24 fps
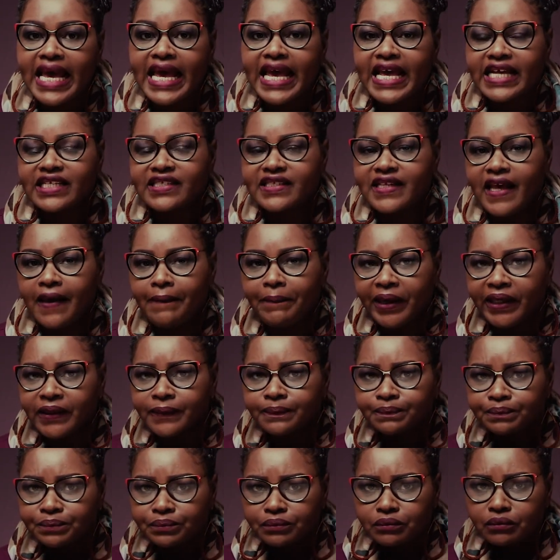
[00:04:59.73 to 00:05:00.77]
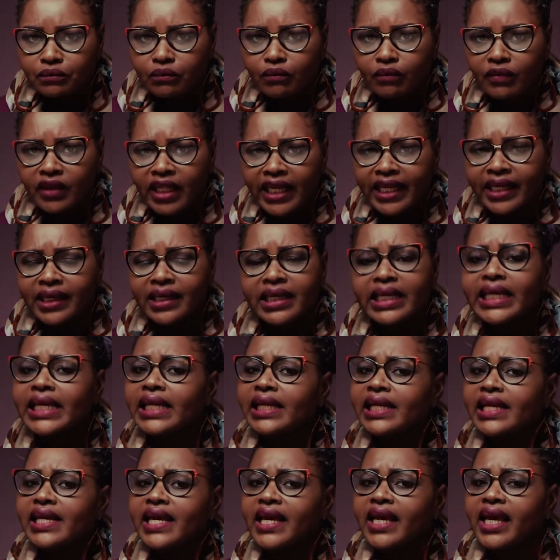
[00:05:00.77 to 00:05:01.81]
has happened. And in
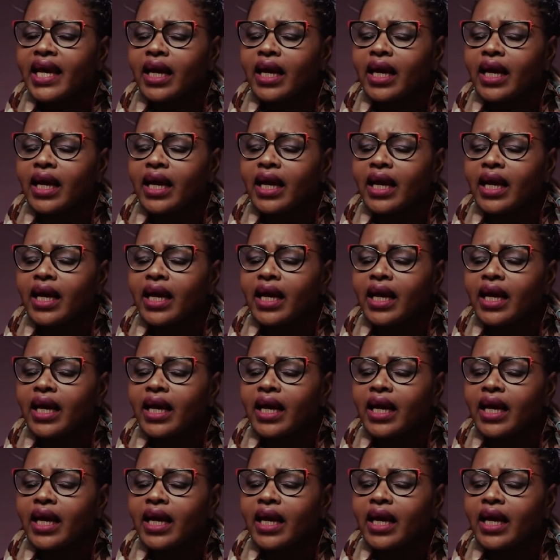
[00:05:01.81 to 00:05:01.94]
here, I